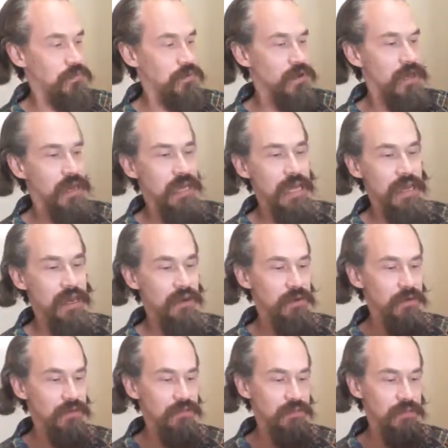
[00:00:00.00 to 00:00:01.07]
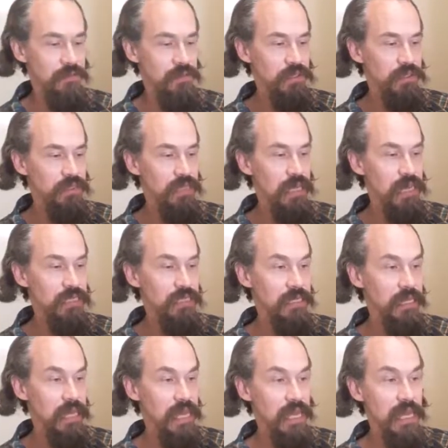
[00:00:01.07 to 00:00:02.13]
brought out of someone's
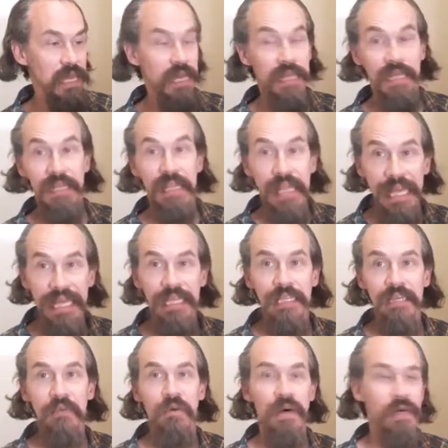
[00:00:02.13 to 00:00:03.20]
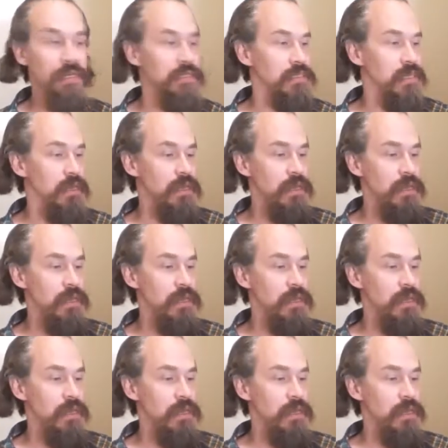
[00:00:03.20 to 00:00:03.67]
closet, and it likely was.